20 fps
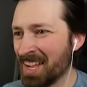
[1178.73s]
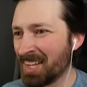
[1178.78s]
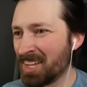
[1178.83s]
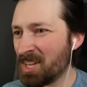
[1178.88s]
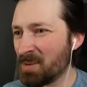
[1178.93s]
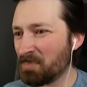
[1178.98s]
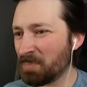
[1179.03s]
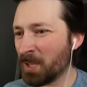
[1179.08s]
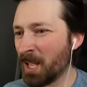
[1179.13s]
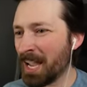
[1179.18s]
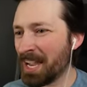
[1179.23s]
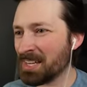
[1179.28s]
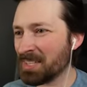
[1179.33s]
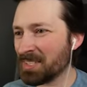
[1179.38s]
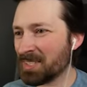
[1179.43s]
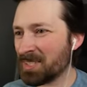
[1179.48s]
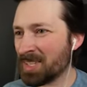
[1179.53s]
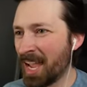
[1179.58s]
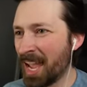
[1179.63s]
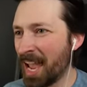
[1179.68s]
Keep
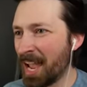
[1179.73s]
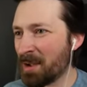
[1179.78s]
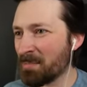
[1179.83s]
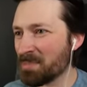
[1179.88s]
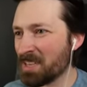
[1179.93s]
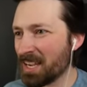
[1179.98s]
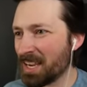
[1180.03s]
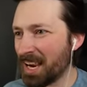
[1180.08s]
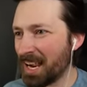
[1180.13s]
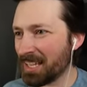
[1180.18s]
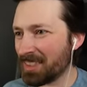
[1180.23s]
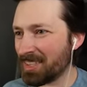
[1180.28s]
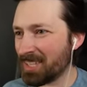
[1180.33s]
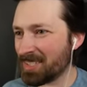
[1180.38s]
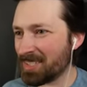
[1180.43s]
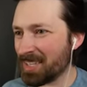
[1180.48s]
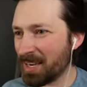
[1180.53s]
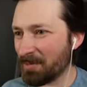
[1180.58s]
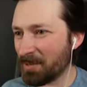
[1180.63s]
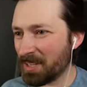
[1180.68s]
playing, Sam. You got
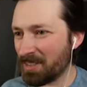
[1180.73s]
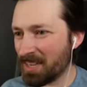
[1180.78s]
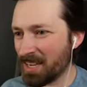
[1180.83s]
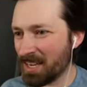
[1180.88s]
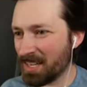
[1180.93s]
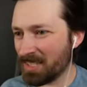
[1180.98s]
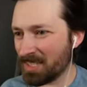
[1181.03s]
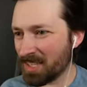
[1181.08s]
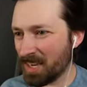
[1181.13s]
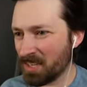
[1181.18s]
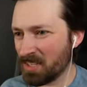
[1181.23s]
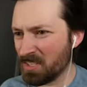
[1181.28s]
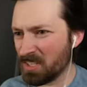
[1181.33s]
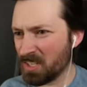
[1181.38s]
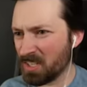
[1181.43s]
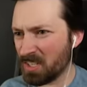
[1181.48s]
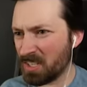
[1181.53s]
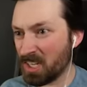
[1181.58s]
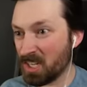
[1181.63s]
this. Everything is under